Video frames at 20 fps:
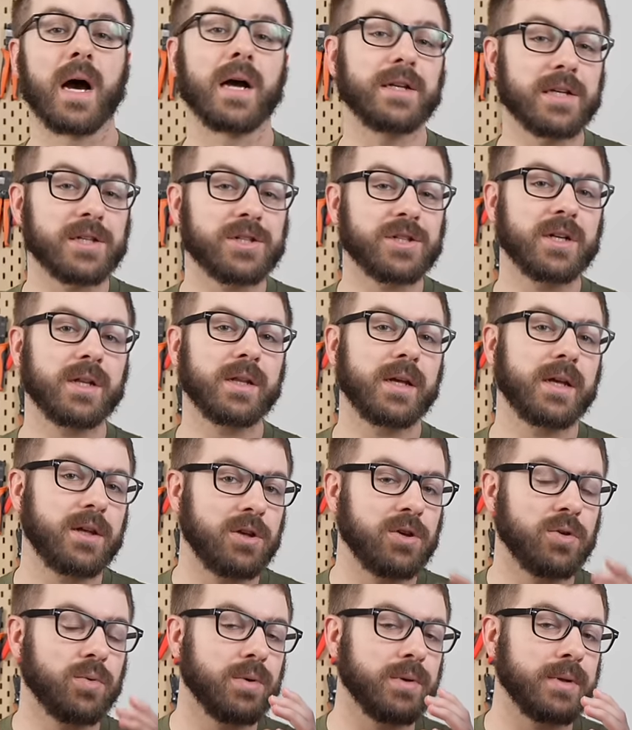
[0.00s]
Additionally,
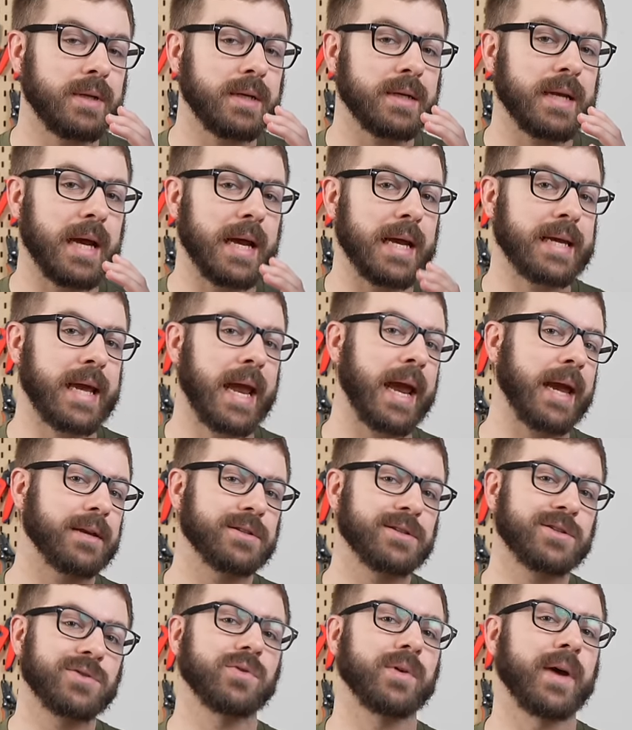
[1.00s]
you will need a
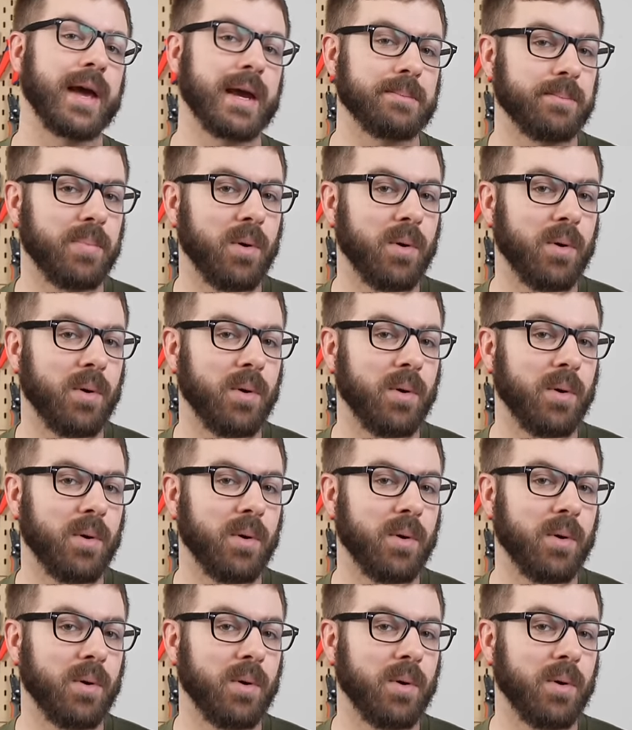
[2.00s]
CAN toolhead